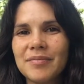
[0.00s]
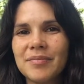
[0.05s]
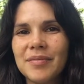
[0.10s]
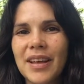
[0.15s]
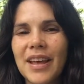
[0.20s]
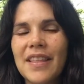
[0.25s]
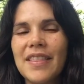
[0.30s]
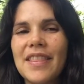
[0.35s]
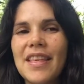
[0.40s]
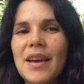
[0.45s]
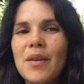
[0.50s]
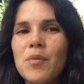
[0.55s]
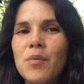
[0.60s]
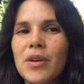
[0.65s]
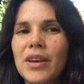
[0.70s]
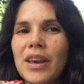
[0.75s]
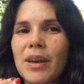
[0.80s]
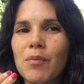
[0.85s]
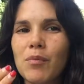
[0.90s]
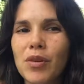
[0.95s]
And then we
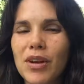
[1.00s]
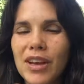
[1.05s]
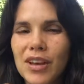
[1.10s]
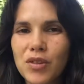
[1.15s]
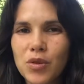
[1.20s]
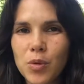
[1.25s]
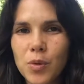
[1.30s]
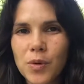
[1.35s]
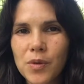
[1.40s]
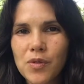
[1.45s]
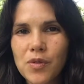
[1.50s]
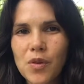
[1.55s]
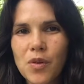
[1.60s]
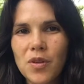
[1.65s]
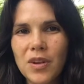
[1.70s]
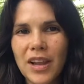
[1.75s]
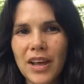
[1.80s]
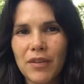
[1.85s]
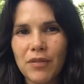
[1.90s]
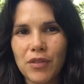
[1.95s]
can bring it to a
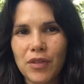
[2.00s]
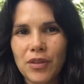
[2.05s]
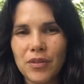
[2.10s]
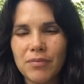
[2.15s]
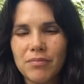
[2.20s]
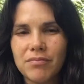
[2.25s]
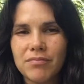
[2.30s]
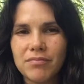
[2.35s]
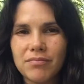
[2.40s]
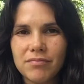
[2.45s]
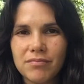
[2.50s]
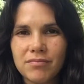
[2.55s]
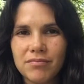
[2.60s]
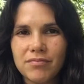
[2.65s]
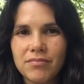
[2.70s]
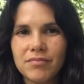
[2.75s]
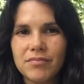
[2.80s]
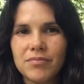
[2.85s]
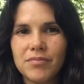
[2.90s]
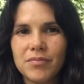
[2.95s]
soul level.
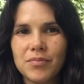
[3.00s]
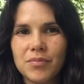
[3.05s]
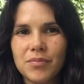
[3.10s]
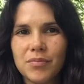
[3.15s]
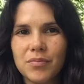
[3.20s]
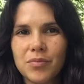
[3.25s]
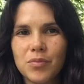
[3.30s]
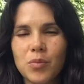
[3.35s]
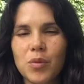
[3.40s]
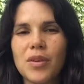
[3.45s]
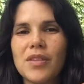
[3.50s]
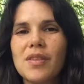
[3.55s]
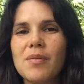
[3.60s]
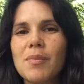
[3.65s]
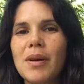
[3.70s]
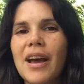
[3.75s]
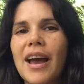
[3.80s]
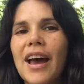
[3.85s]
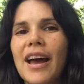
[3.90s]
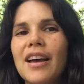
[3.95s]
What's
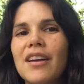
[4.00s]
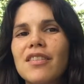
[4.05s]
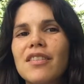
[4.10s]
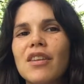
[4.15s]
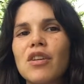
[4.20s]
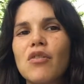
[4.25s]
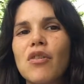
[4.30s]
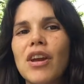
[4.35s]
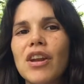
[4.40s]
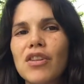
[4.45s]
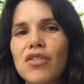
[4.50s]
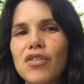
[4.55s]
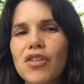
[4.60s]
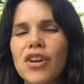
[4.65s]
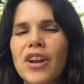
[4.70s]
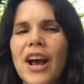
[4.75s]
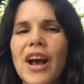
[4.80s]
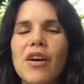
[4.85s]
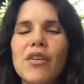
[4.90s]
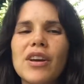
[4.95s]
my highest and greatest
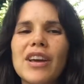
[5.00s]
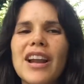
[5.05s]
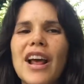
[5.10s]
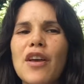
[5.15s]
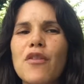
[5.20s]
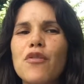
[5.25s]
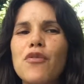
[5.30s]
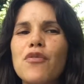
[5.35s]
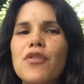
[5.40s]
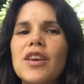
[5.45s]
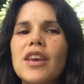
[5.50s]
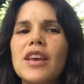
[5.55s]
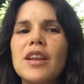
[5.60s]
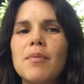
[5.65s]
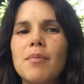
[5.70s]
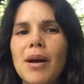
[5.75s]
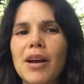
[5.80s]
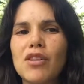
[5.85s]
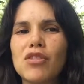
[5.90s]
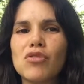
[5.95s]
good? How can I feed
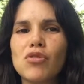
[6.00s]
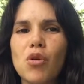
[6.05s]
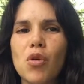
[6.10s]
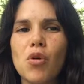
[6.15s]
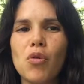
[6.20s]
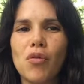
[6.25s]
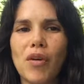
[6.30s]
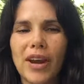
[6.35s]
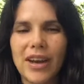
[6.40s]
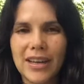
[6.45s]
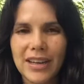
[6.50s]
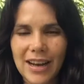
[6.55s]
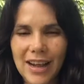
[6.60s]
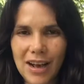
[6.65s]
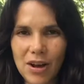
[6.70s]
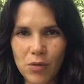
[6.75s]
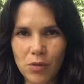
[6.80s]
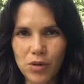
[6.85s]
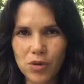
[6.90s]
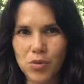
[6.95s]
my soul right
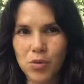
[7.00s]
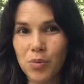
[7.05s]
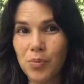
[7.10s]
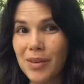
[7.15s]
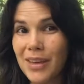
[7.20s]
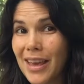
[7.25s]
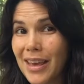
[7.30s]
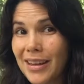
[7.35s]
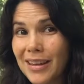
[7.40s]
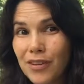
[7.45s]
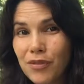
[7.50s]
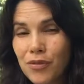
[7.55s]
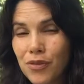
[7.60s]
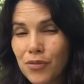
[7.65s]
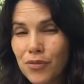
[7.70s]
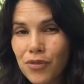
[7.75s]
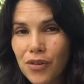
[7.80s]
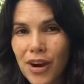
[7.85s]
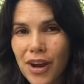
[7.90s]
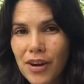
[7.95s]
now, which will be different
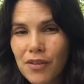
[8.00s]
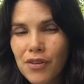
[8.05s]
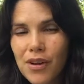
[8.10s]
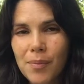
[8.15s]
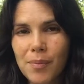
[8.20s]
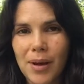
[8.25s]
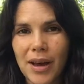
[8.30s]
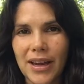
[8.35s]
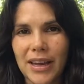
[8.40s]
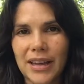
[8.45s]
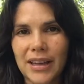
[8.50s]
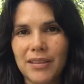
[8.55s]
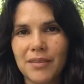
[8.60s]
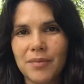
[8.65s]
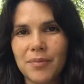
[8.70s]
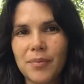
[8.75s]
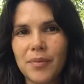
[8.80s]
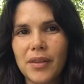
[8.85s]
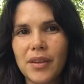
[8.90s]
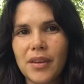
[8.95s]
for everybody?
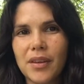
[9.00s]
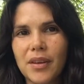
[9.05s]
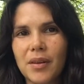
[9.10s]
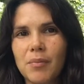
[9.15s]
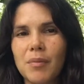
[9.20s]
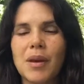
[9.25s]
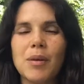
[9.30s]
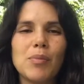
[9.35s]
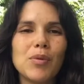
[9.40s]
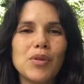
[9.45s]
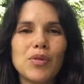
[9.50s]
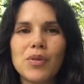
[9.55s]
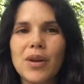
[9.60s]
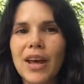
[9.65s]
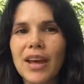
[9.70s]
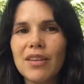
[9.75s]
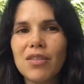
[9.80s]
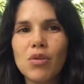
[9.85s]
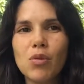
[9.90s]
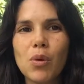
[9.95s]
Maybe you
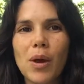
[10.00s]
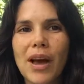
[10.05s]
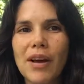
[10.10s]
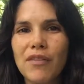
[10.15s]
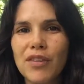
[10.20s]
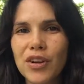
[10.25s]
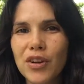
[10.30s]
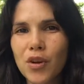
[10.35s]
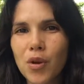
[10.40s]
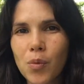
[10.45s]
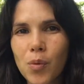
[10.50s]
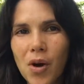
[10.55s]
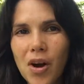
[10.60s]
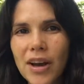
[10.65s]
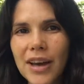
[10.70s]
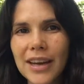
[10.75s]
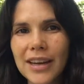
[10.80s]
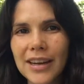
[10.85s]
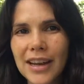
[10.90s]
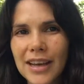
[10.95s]
like to have a little
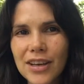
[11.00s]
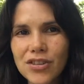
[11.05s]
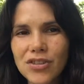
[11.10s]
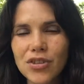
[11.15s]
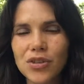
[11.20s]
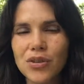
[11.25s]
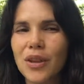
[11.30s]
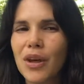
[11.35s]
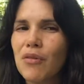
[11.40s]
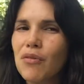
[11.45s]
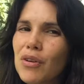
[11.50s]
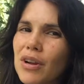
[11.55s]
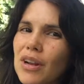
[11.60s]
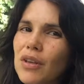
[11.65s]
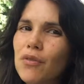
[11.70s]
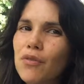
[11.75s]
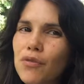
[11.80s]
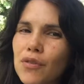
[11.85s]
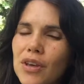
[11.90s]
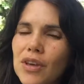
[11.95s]
walk in nature, and that really
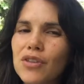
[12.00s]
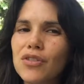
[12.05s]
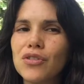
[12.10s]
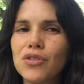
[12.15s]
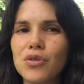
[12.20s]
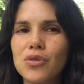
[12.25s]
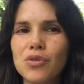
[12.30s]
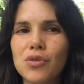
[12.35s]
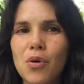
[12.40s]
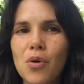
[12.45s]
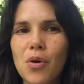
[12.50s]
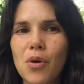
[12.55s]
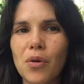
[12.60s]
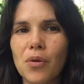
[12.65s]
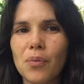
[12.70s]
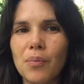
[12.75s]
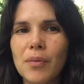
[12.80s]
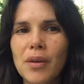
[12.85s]
feeds your soul.